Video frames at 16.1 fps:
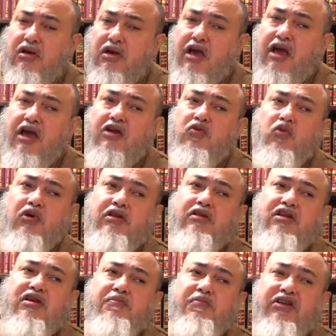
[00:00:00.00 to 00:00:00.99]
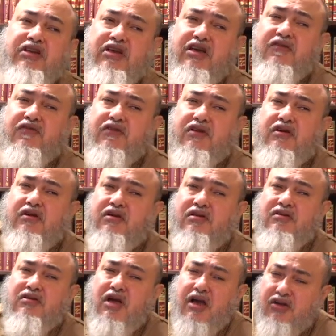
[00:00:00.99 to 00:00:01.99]
And when they believe they're
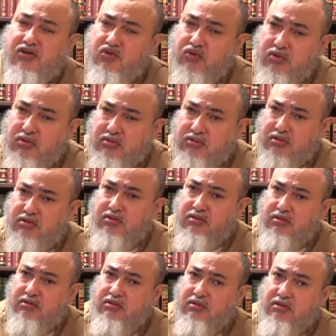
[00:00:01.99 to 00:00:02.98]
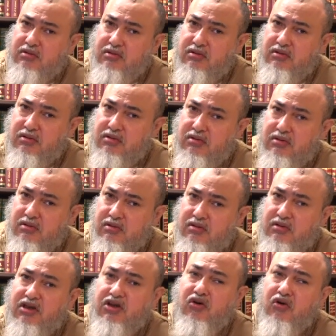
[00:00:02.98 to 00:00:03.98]
entitled,
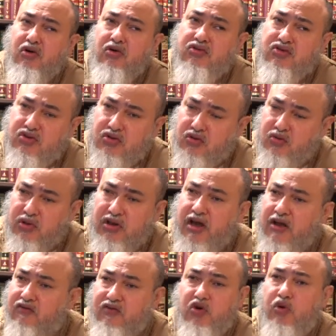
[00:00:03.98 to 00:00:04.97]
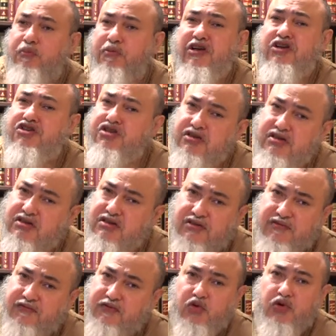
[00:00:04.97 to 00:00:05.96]
they also will have no patience
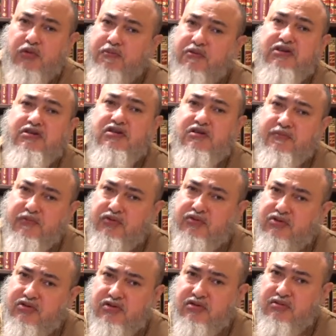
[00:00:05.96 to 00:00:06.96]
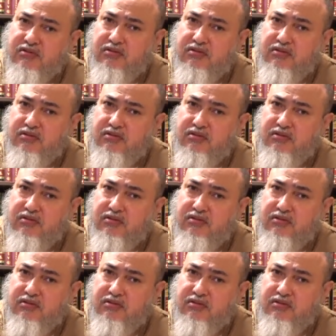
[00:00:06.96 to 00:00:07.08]
for principles.